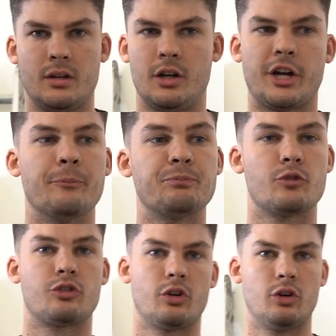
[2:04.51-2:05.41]
Okay,
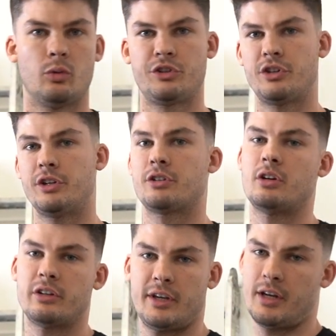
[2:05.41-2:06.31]
so once you get your
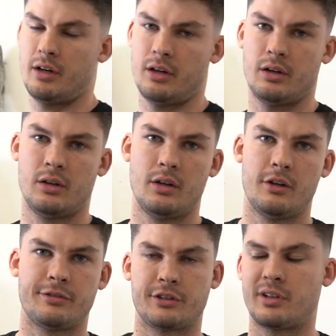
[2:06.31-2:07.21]
car in the air,
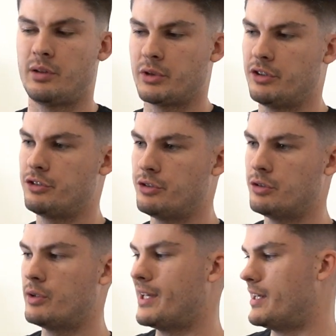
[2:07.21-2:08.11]
first thing you want to
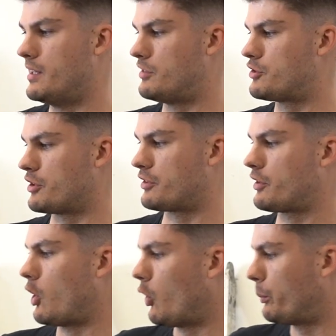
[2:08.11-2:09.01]
do is
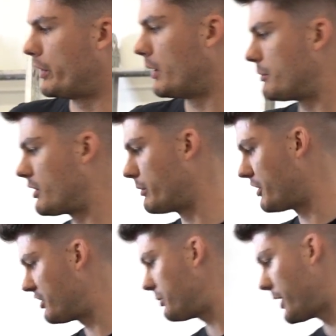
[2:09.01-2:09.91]
just open up some of
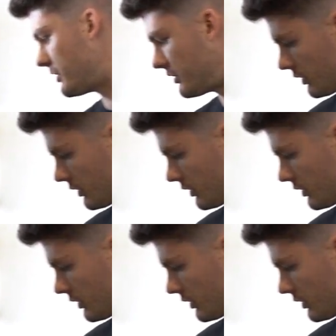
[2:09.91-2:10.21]
the space